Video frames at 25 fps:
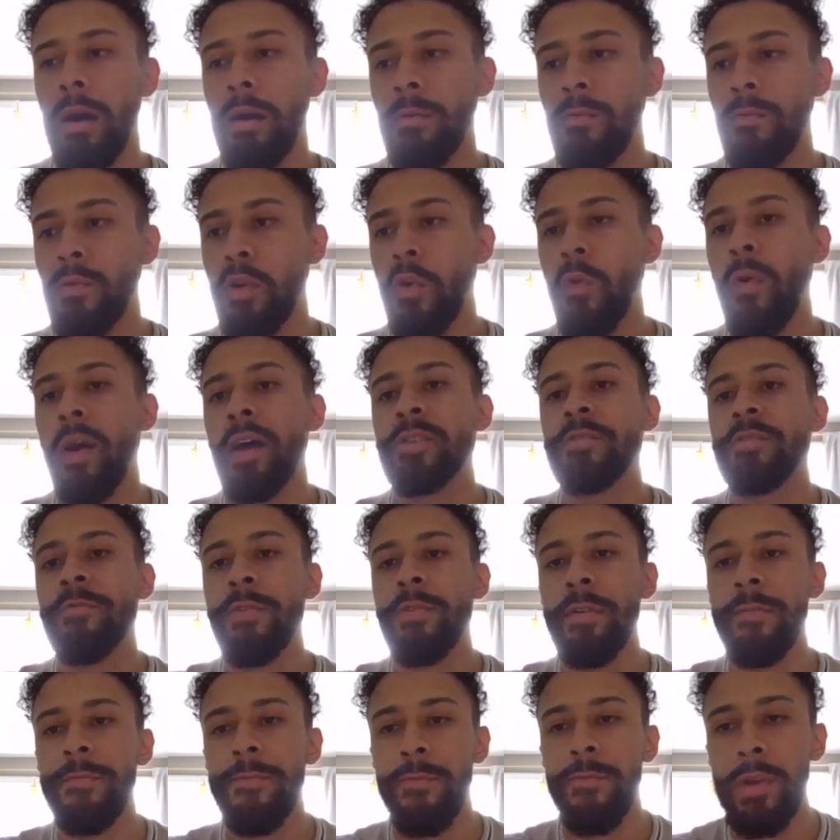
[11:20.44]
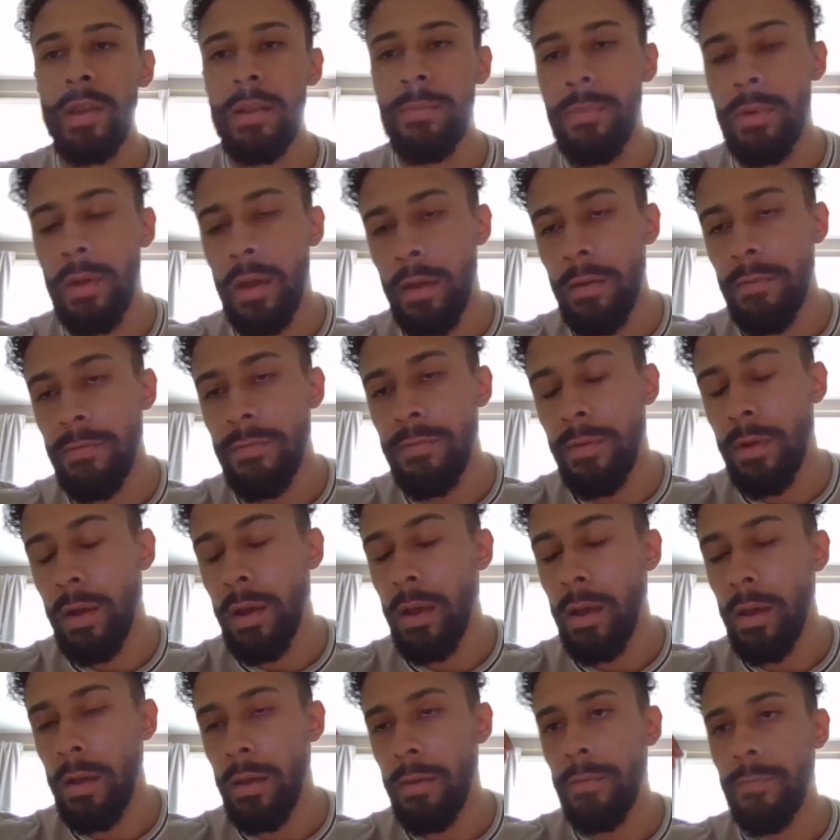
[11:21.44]
requests for Freedom
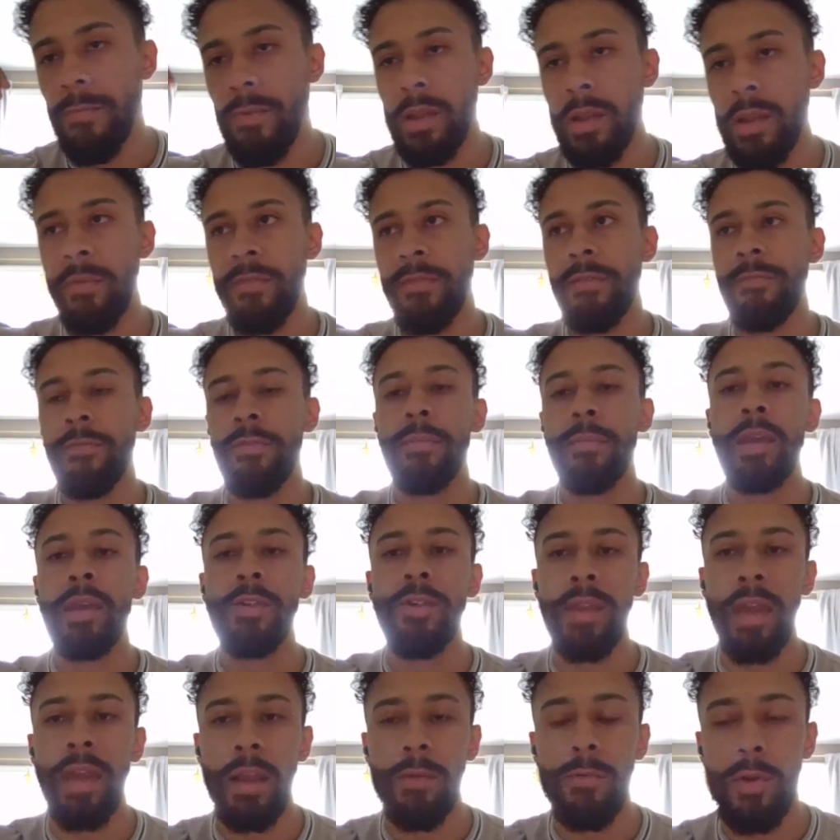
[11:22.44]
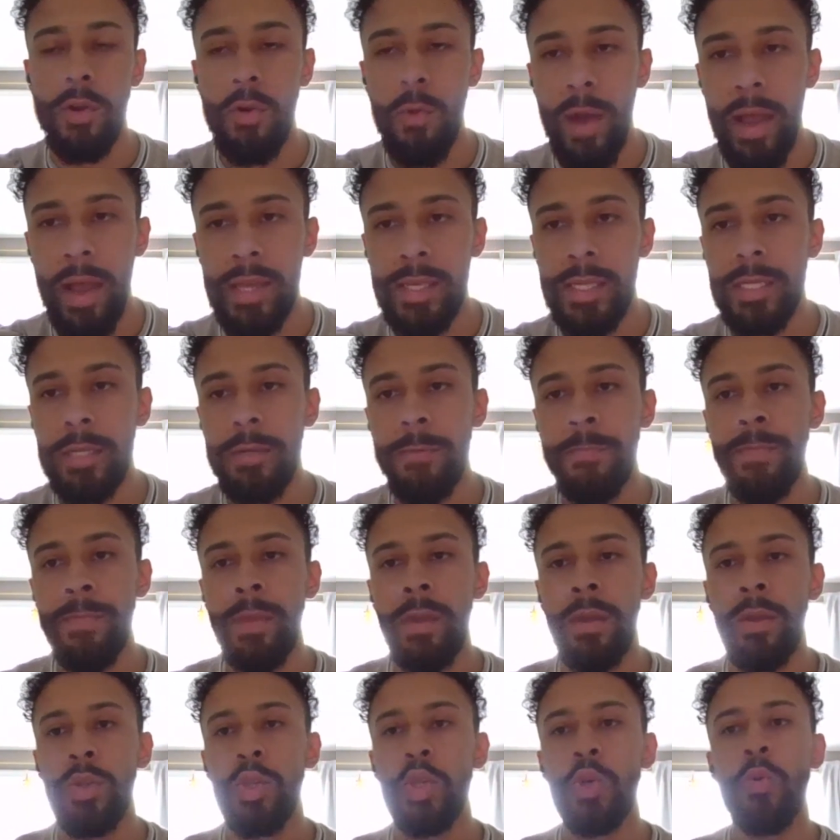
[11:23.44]
of Information Act requests
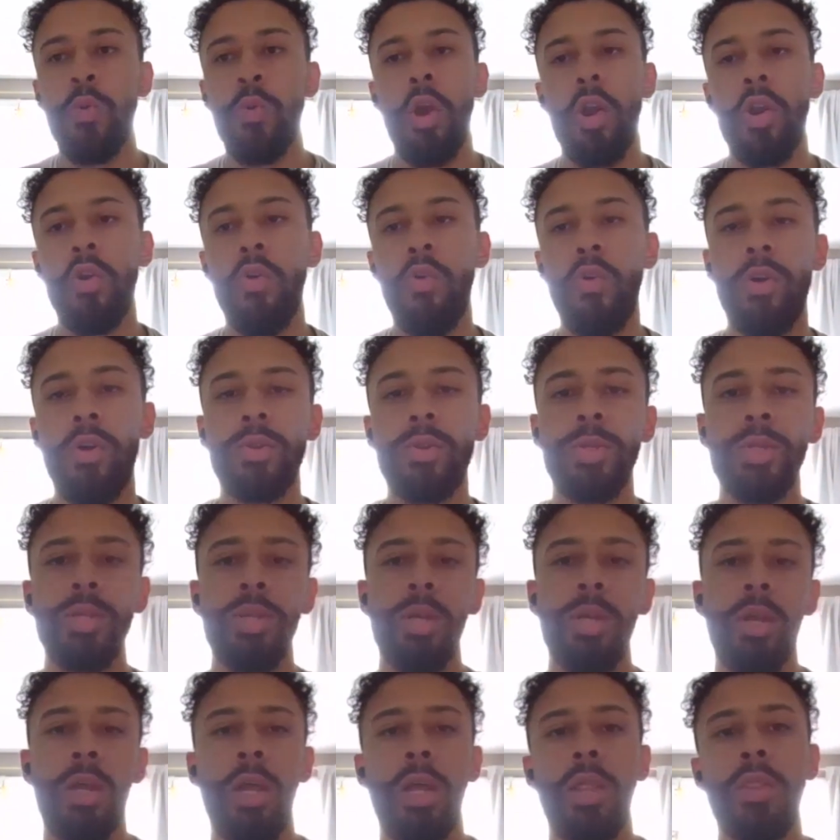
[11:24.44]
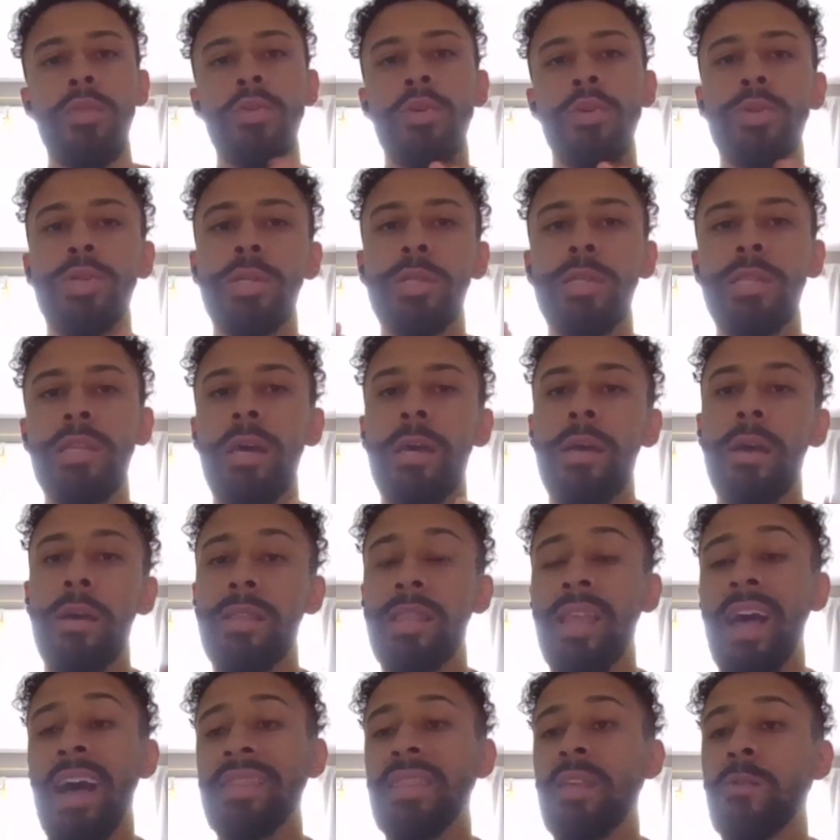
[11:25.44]
to our courts. There's a
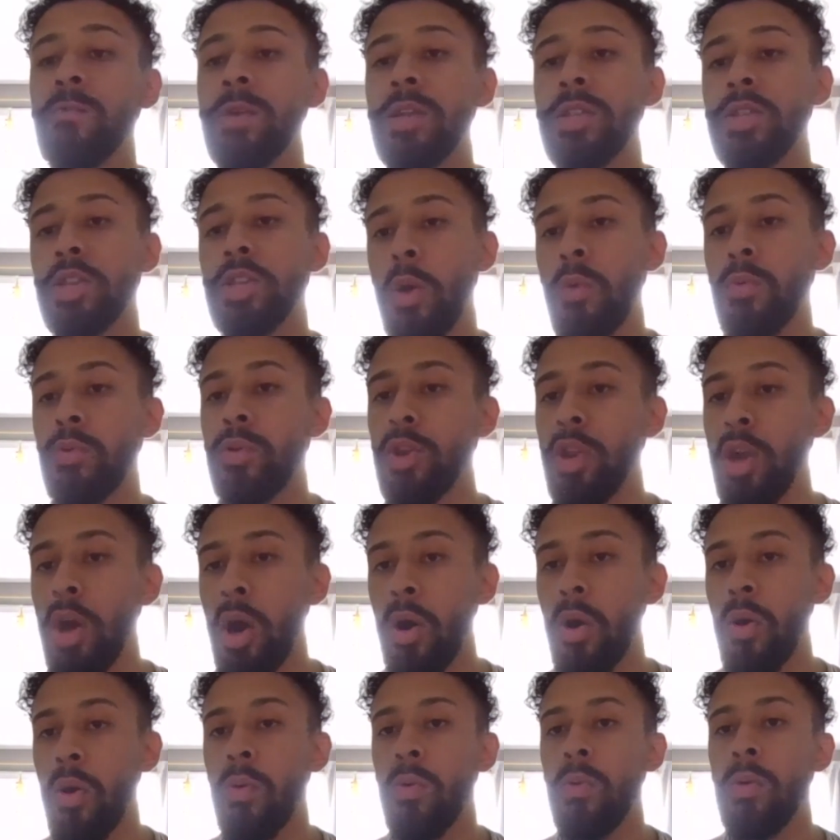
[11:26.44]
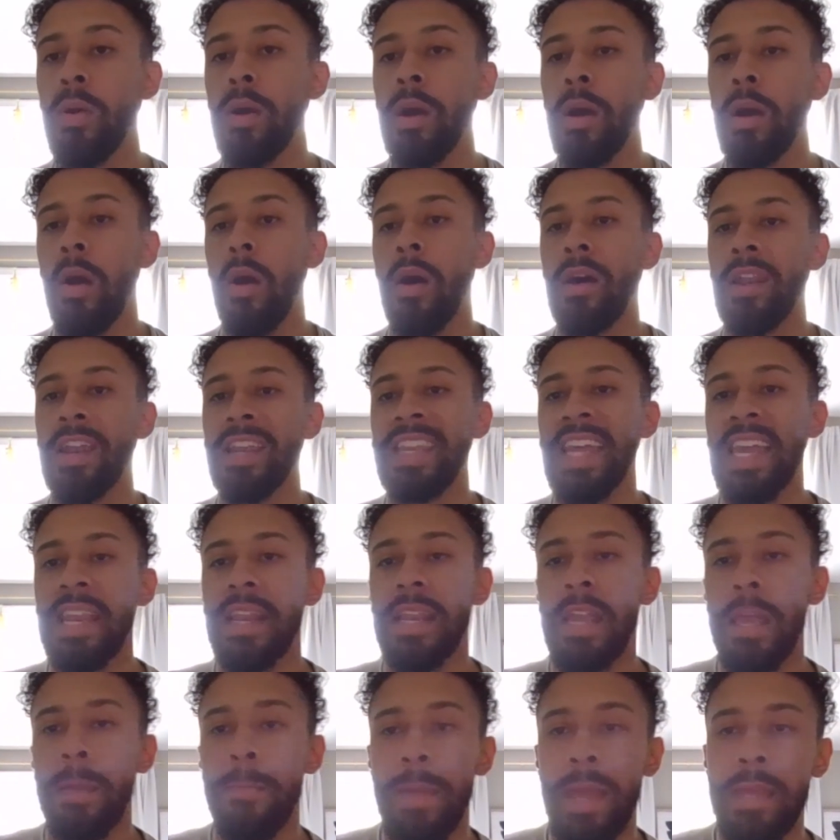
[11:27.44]
lot that we don't know on a
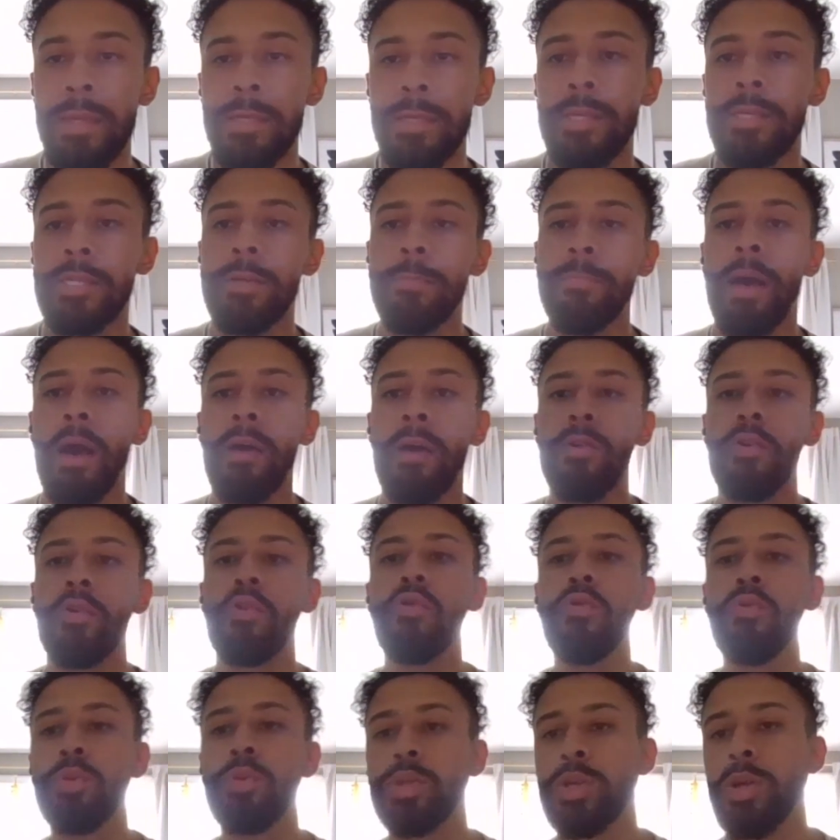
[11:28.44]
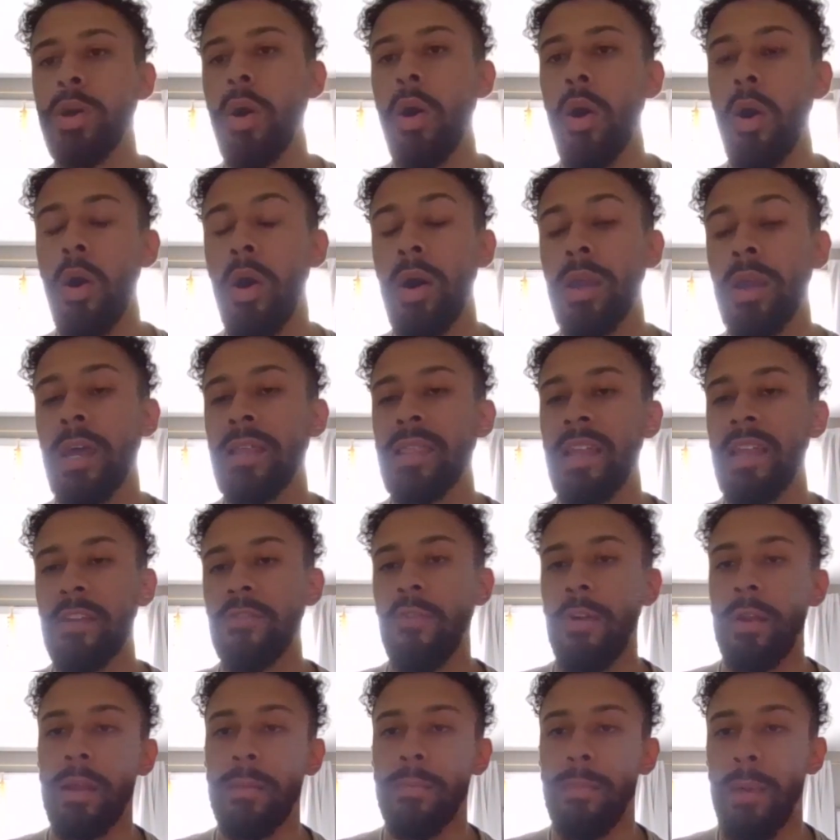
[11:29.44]
day-to-day basis about who's on
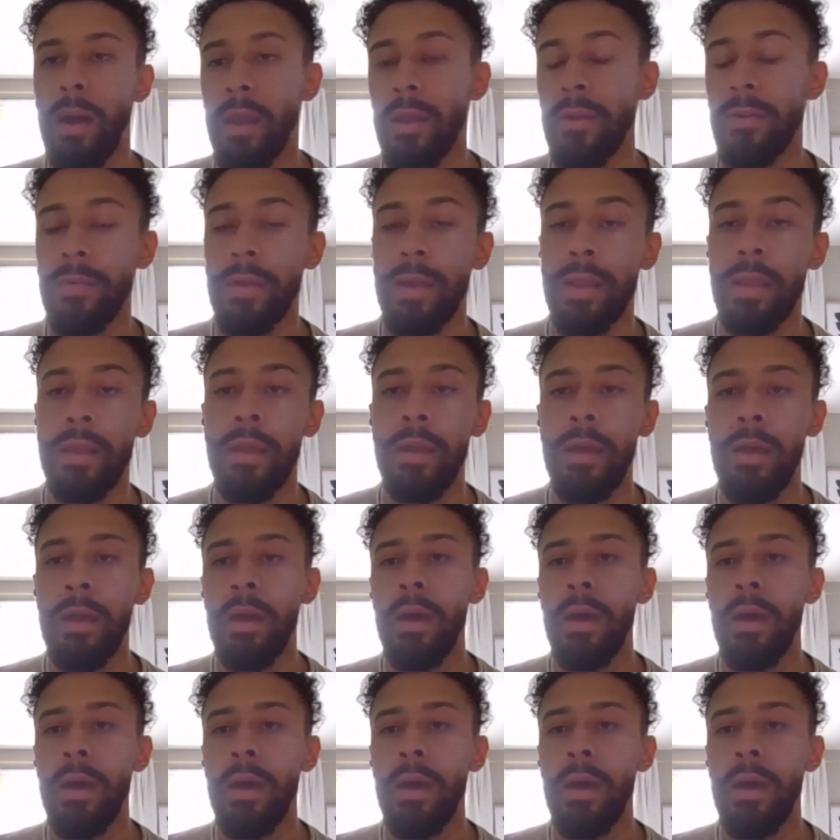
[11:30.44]
electronic monitoring